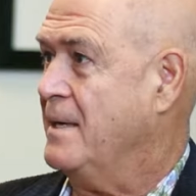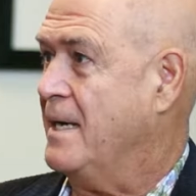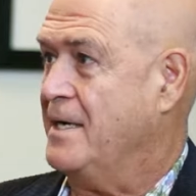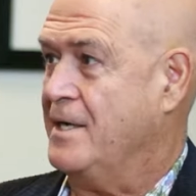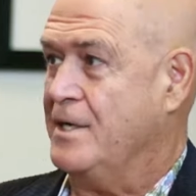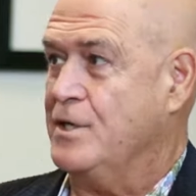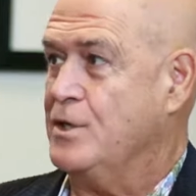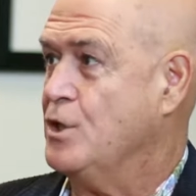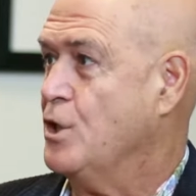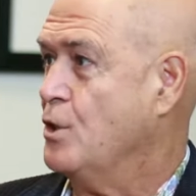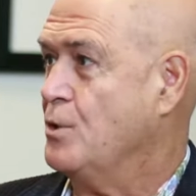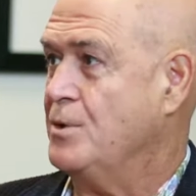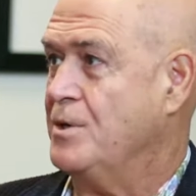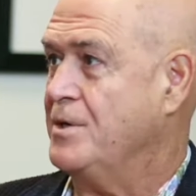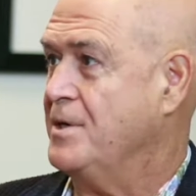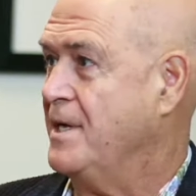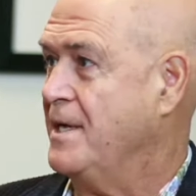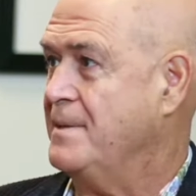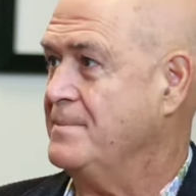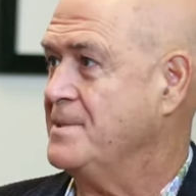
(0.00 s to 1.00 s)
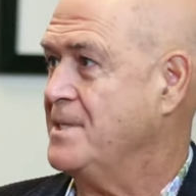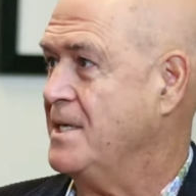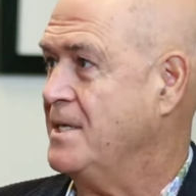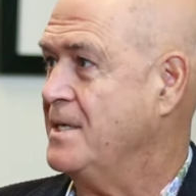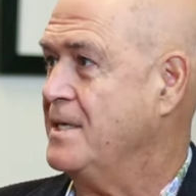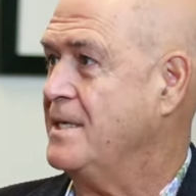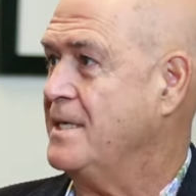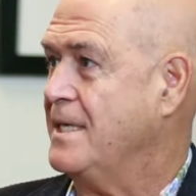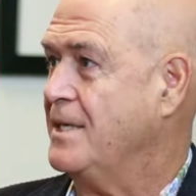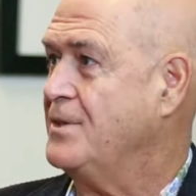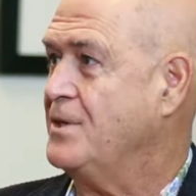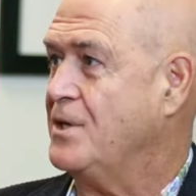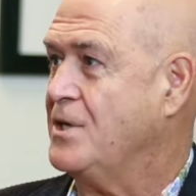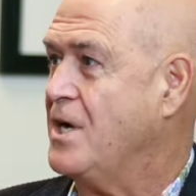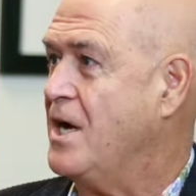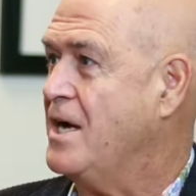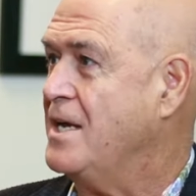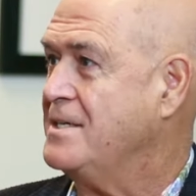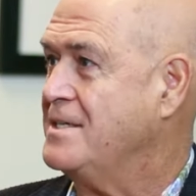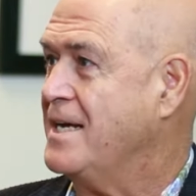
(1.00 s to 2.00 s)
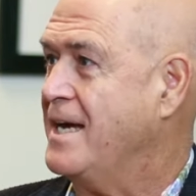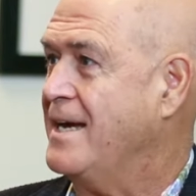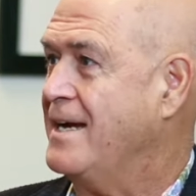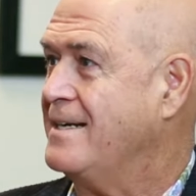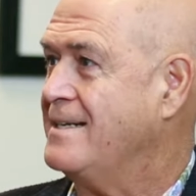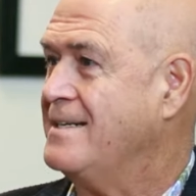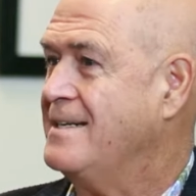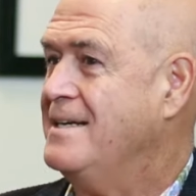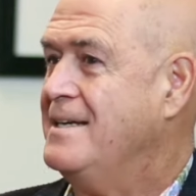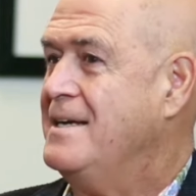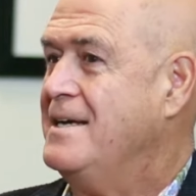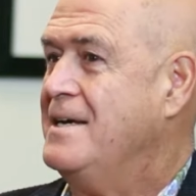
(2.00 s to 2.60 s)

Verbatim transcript: I didn't know their names. I didn't get their contact,